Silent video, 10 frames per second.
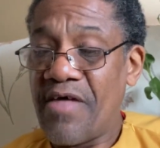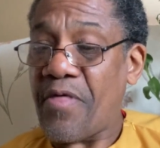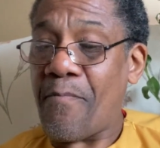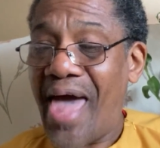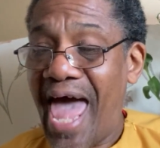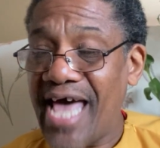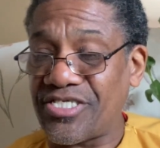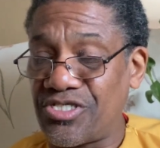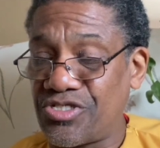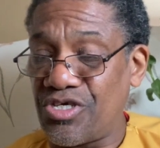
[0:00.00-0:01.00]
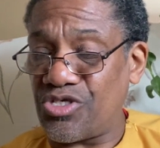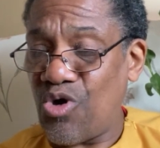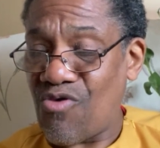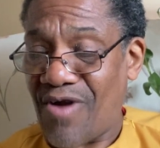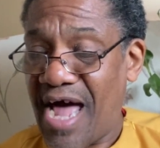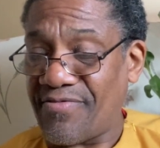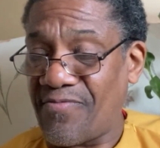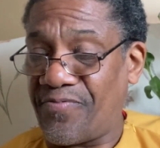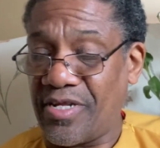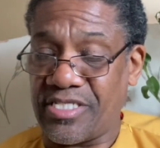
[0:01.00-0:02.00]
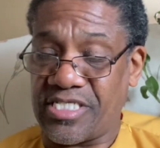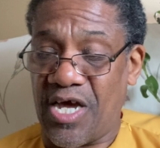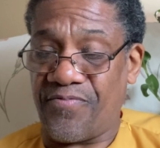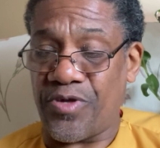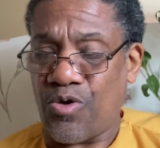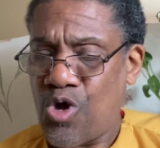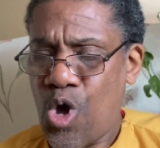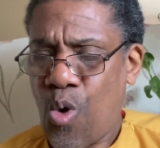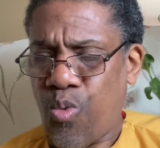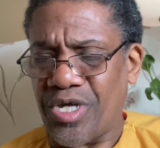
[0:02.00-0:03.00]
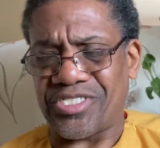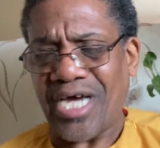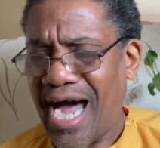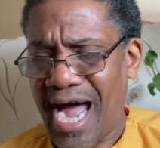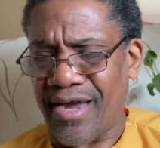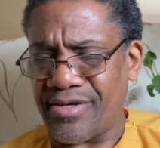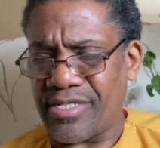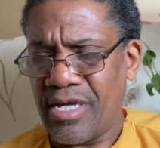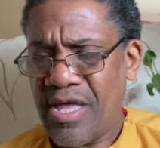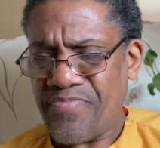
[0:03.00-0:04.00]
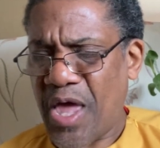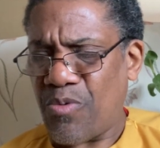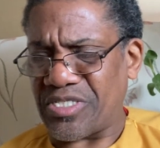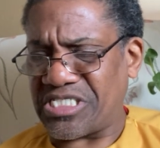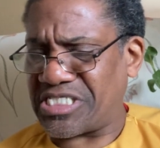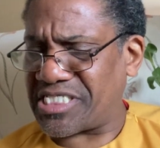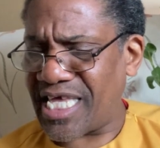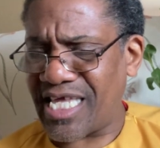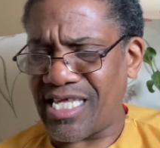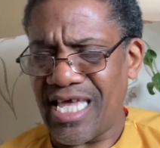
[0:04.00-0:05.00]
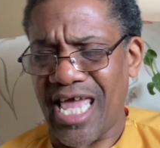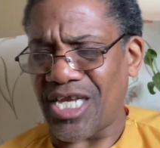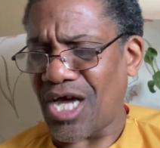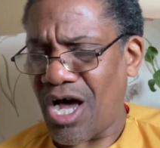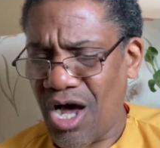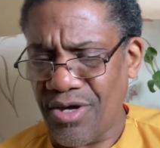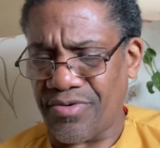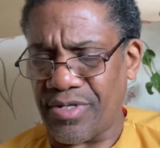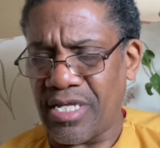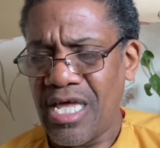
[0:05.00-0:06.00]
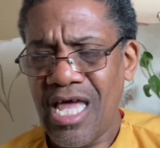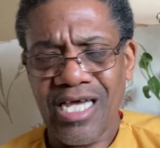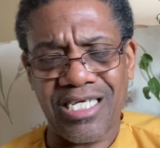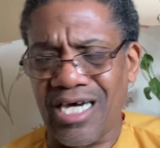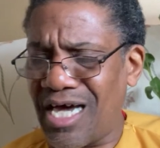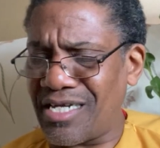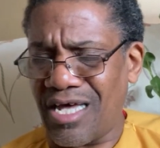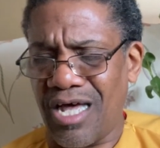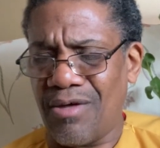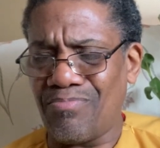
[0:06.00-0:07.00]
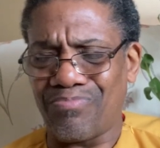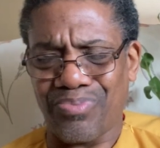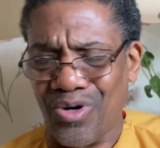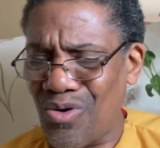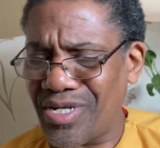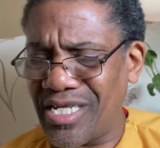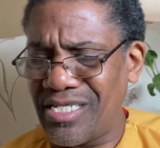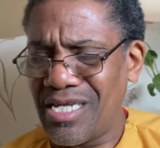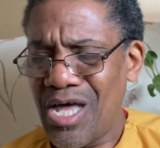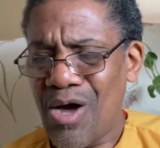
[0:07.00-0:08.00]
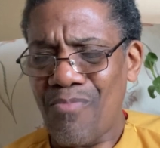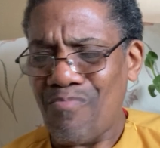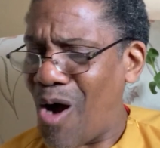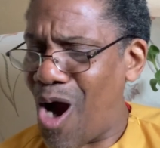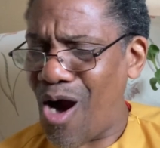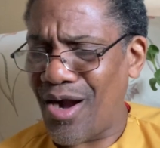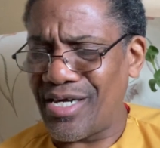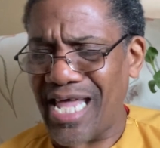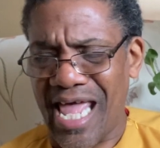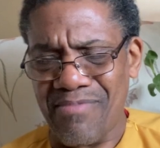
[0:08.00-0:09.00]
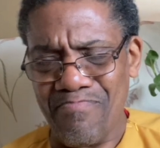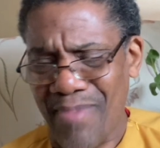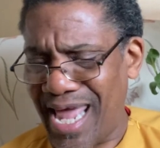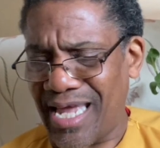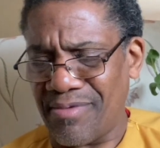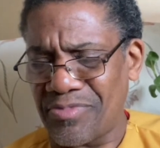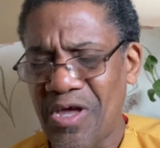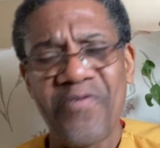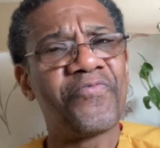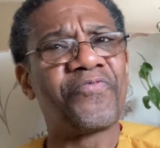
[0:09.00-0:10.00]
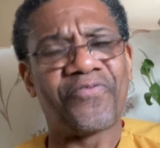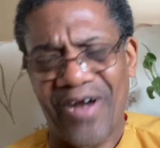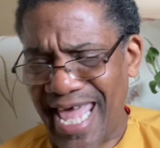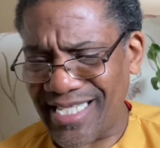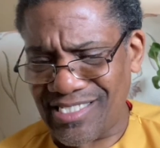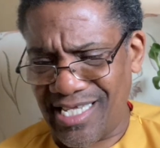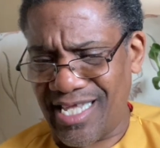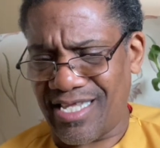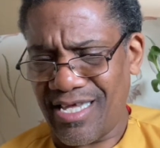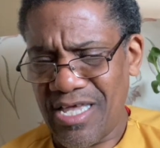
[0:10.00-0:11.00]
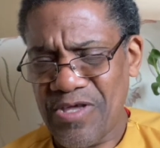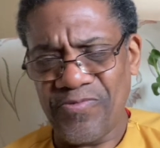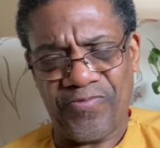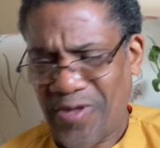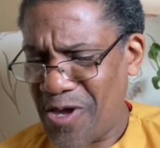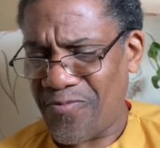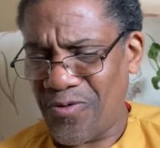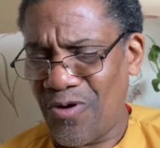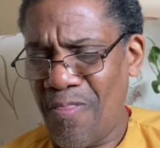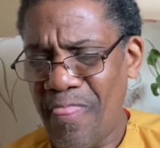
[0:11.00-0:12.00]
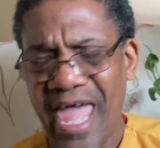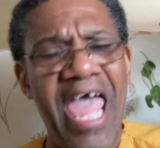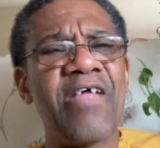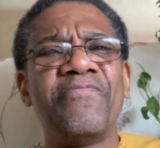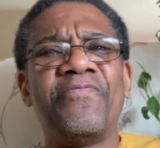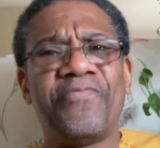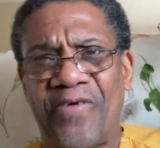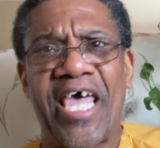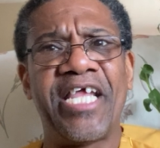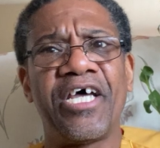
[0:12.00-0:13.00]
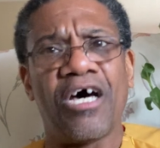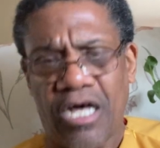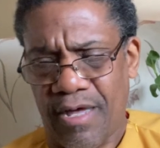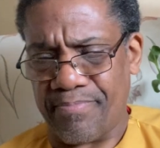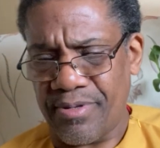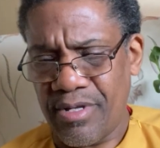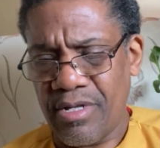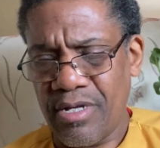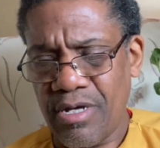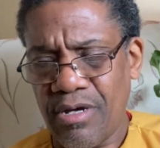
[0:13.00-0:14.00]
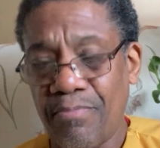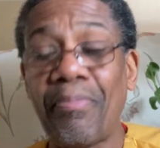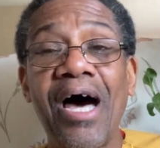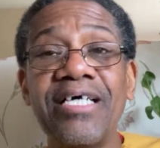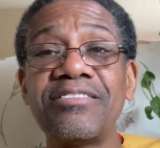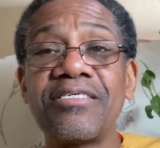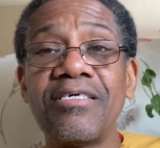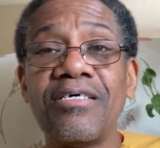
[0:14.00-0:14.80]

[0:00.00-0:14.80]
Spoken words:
The passengers who arrived in Philadelphia were tired. They were sick and hungry, cut up, broken, marred, and maimed, frantic, fearful, and fed up, but